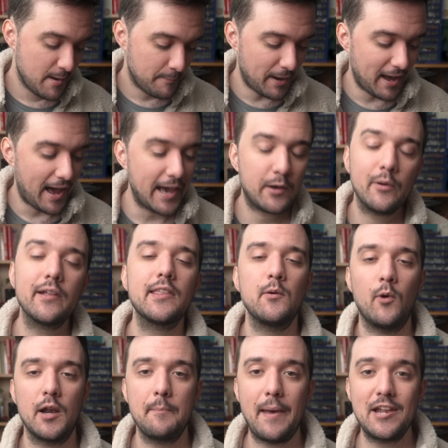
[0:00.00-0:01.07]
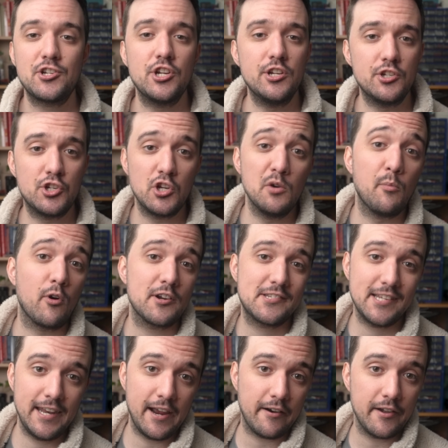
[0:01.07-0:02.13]
but I quickly wanna mention two more
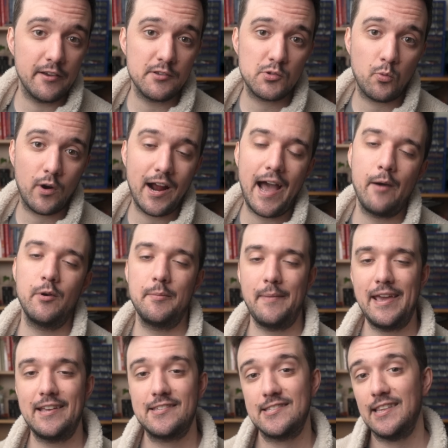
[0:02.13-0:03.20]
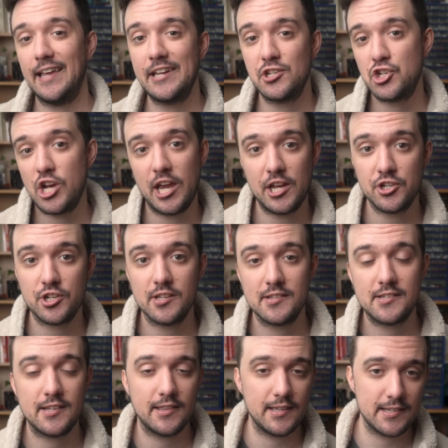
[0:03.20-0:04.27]
scenarios where I would make slight
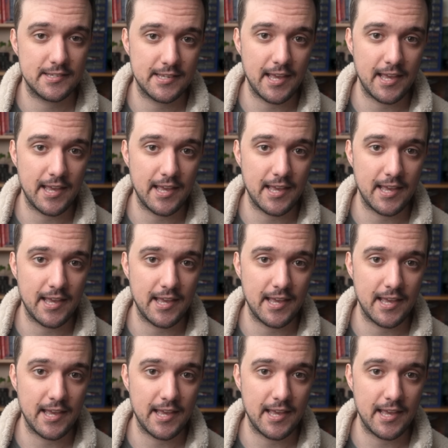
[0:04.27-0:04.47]
changes to these